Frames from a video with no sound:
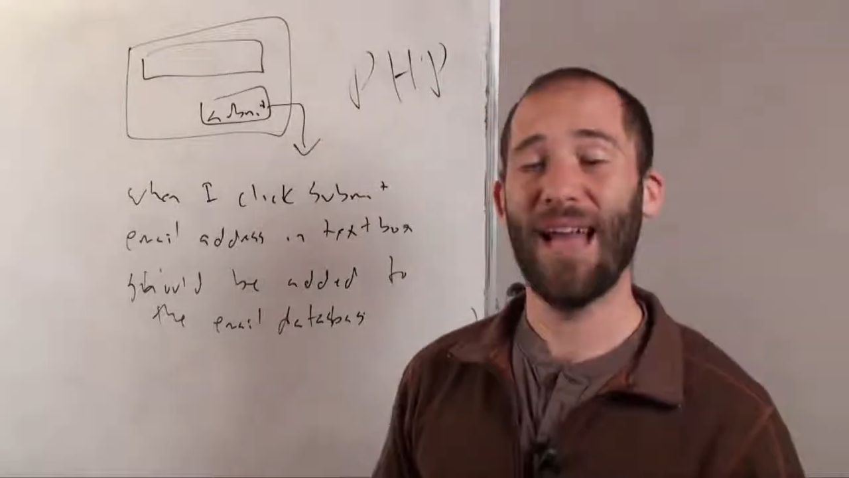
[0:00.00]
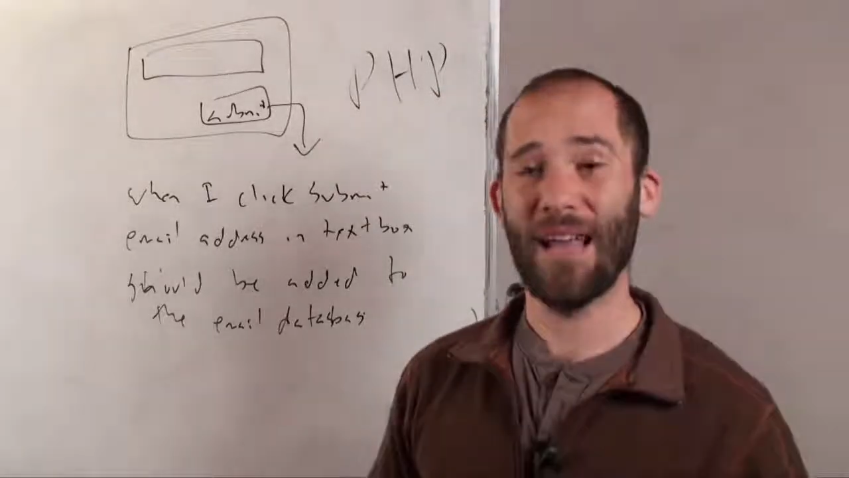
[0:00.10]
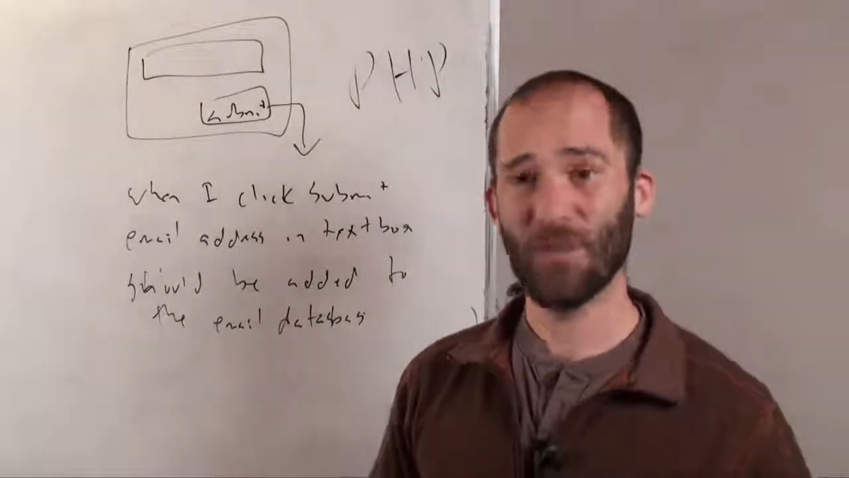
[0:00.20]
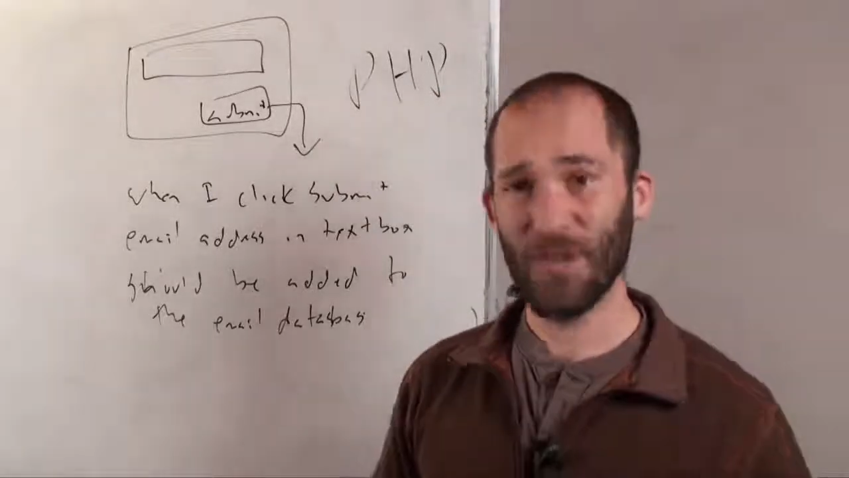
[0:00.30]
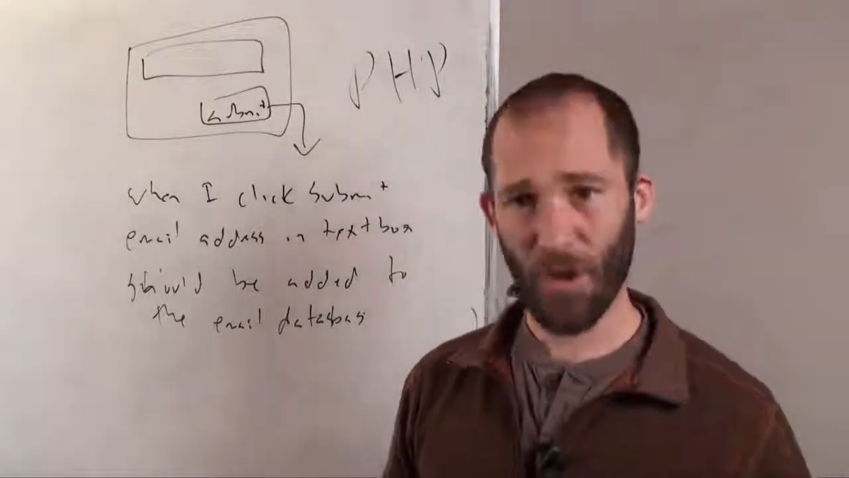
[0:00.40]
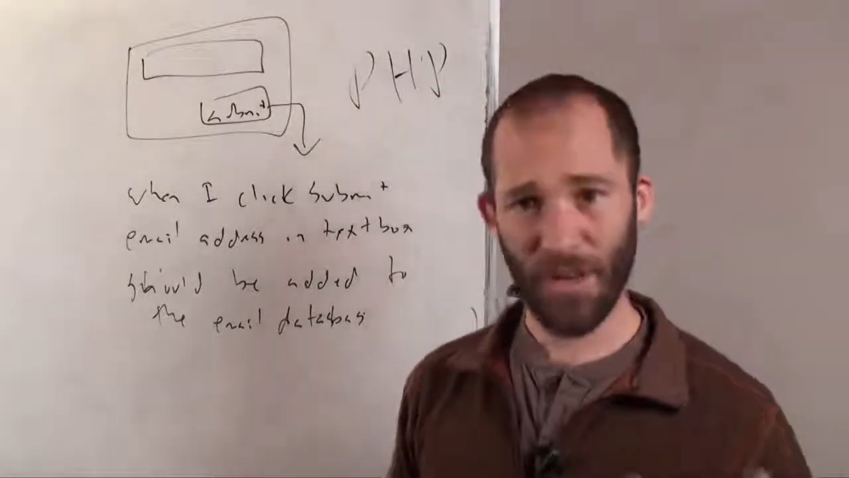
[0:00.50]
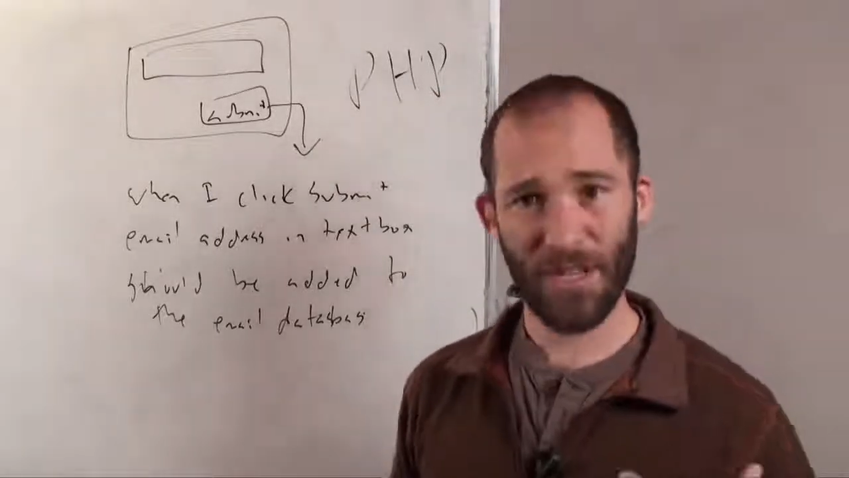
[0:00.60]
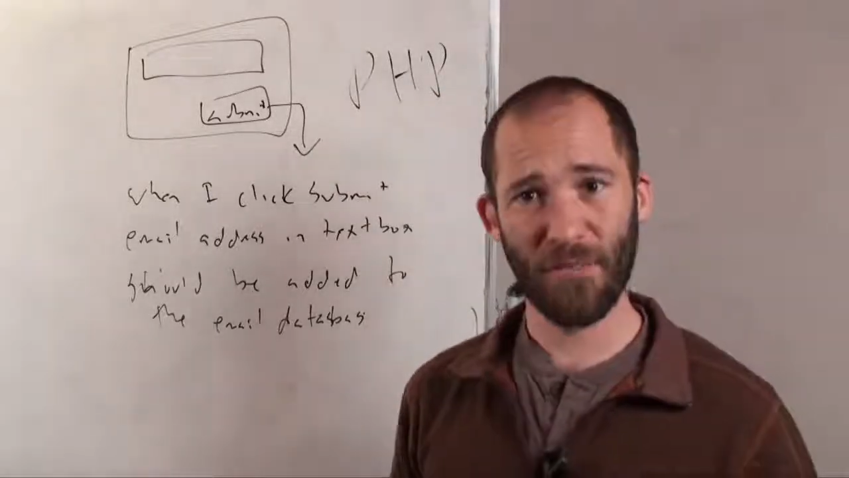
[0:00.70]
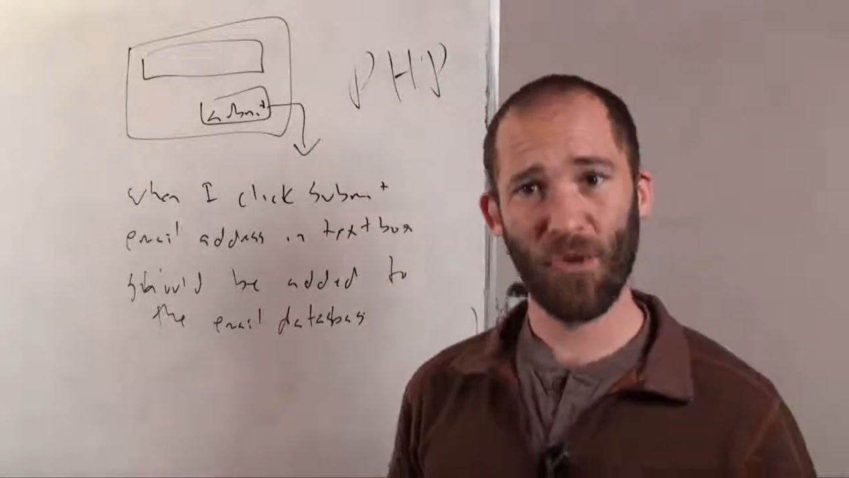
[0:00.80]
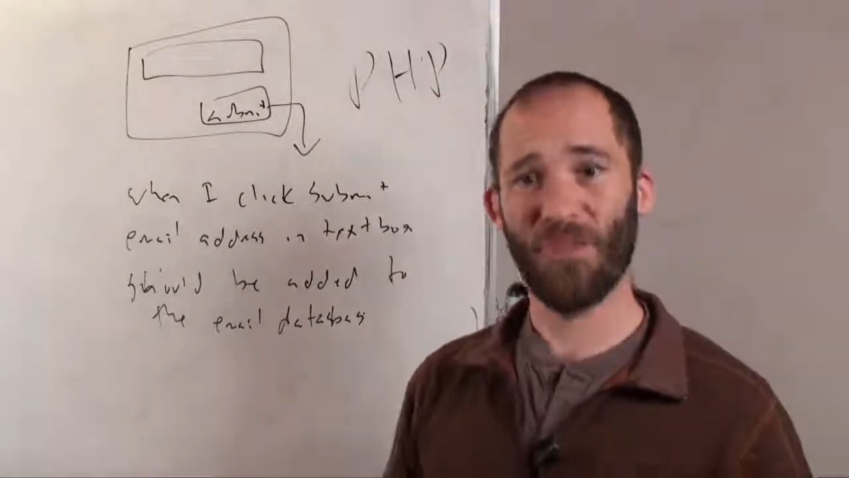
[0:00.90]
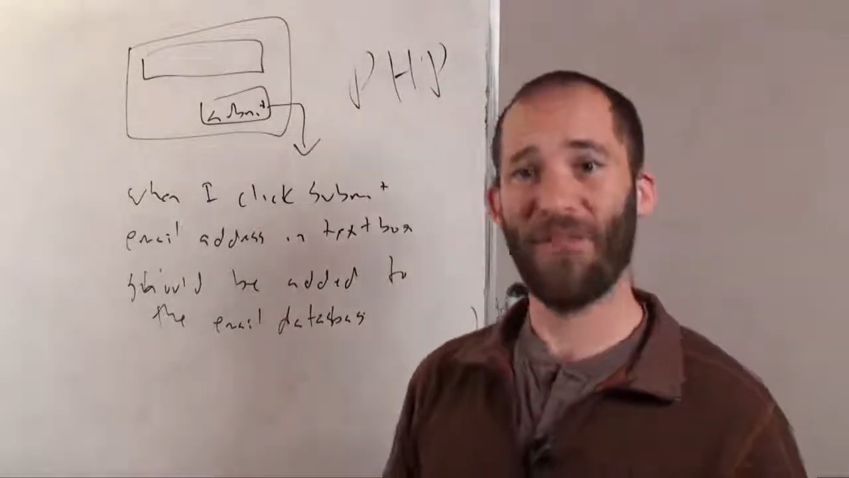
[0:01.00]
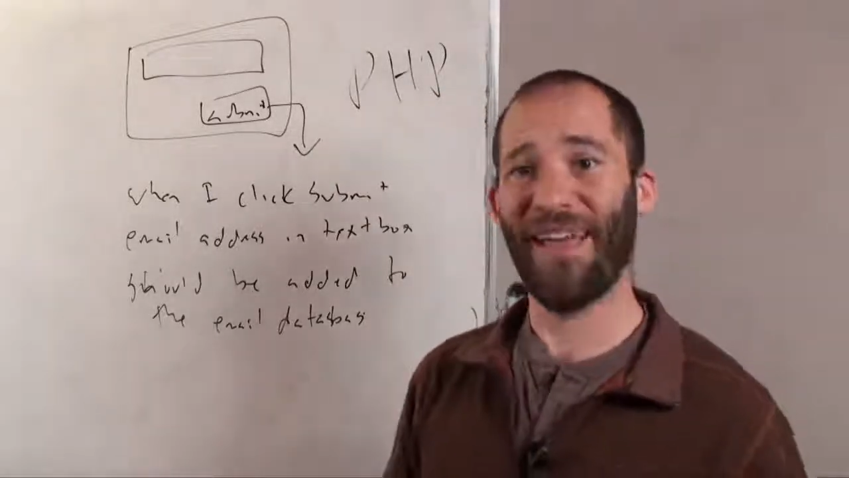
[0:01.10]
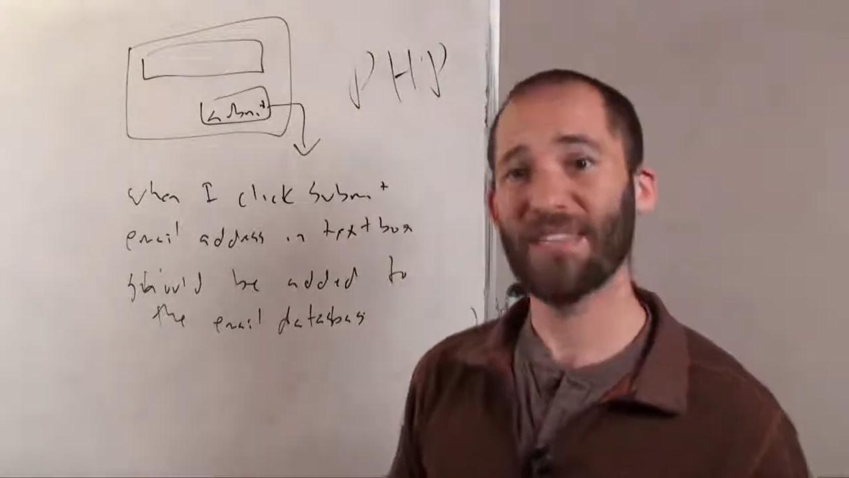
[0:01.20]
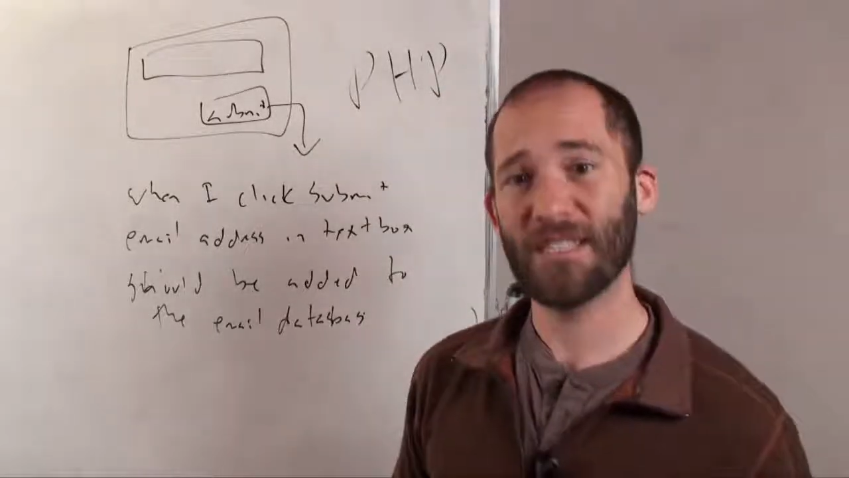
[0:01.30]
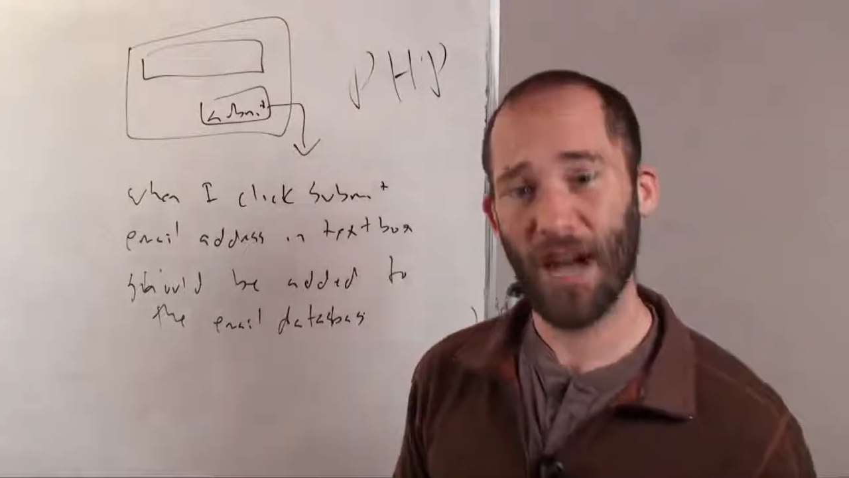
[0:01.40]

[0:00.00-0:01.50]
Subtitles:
as we go into the more advanced